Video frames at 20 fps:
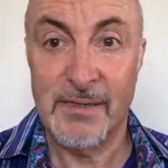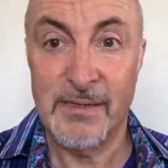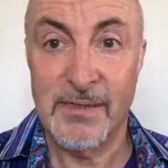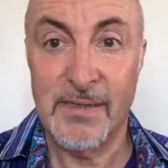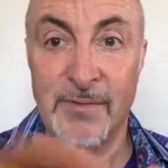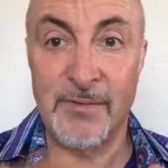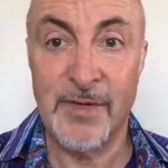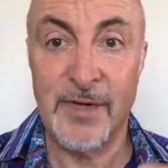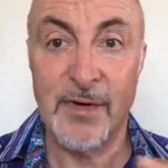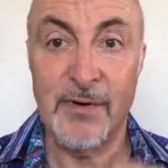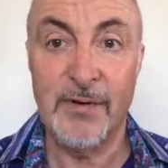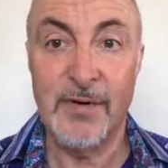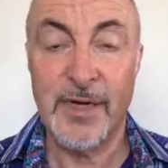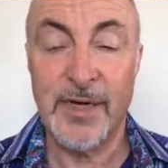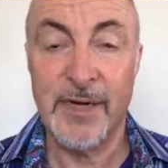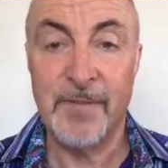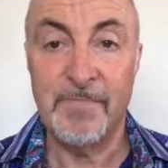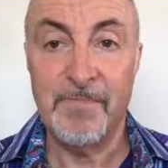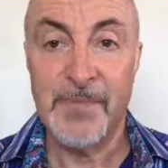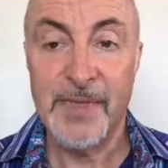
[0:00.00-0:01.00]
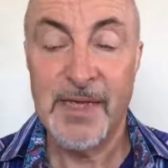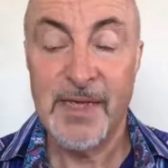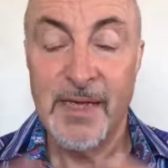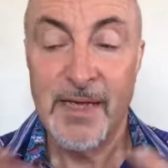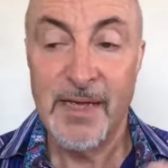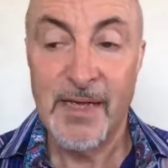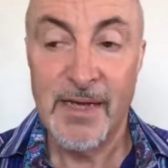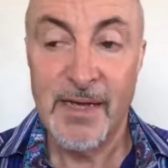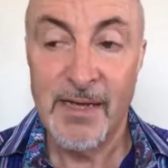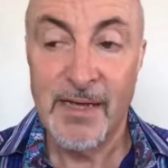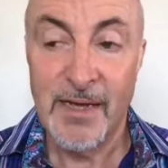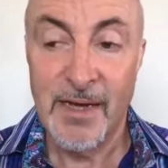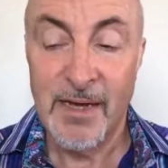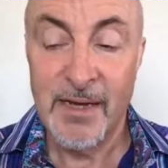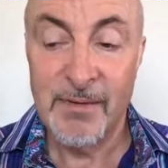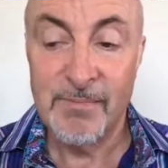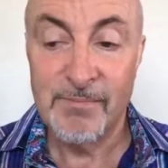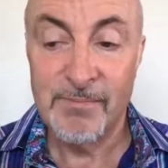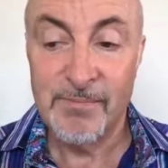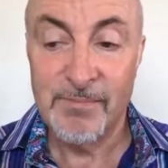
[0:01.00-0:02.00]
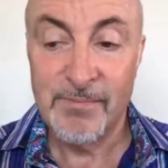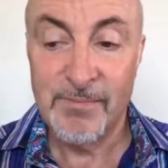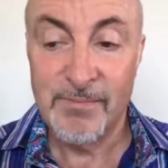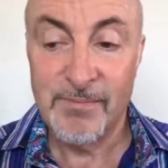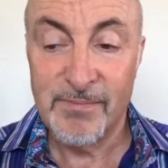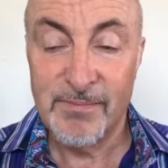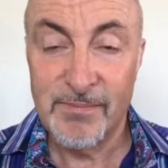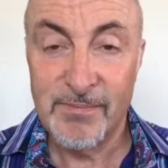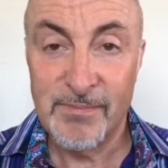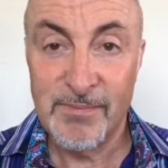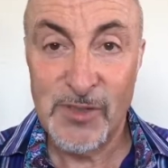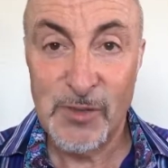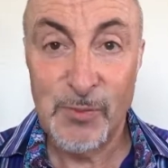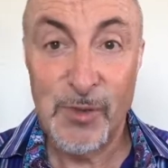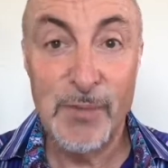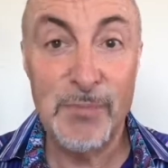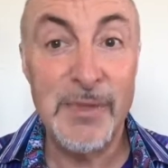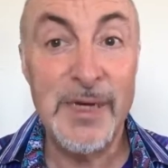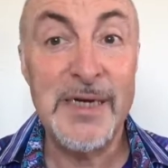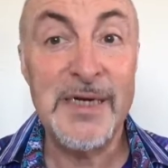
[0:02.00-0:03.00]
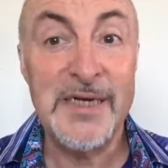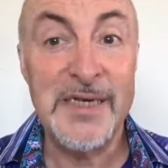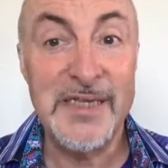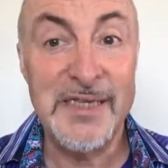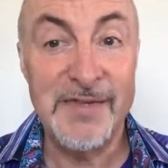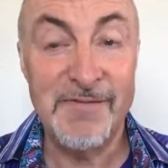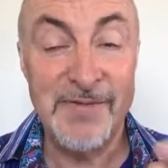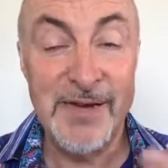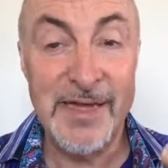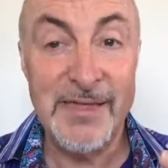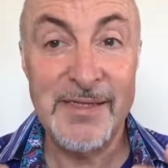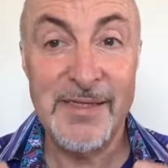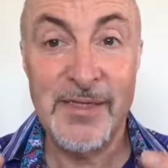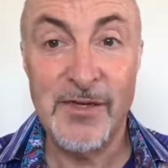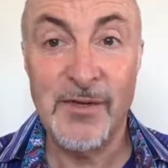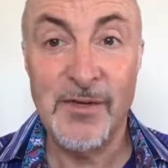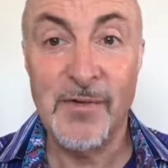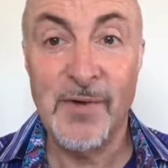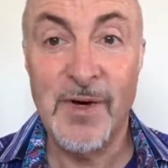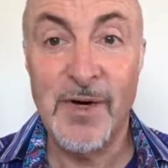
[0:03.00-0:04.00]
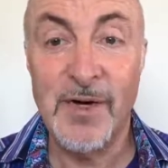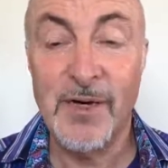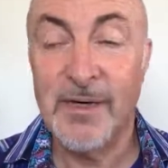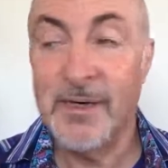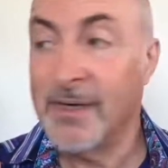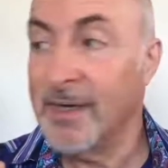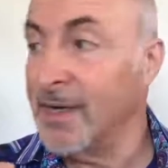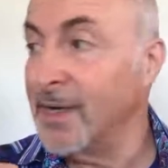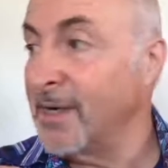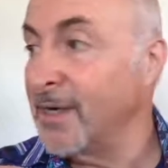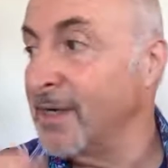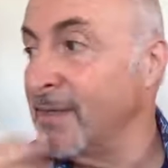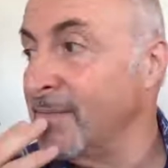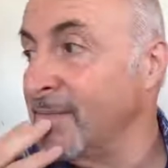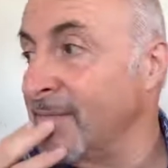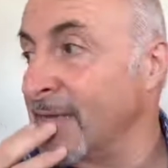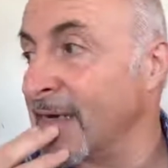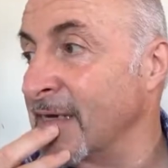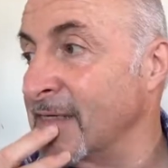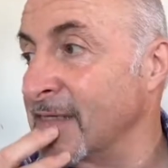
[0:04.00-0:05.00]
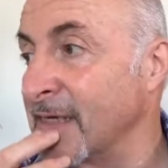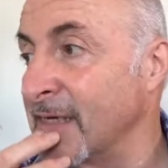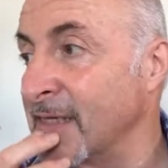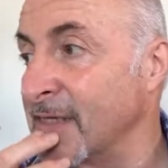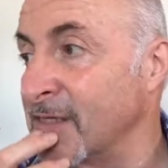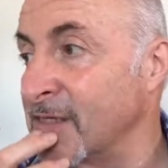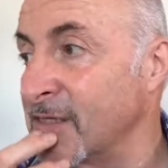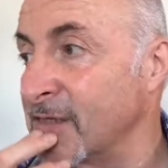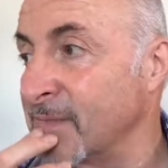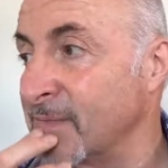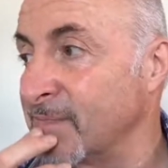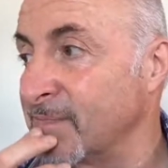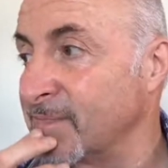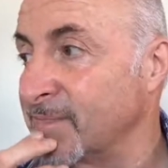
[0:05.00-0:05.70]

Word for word: There we go. Okay. Um, to put it bluntly, the fact that you are, um, how you say this,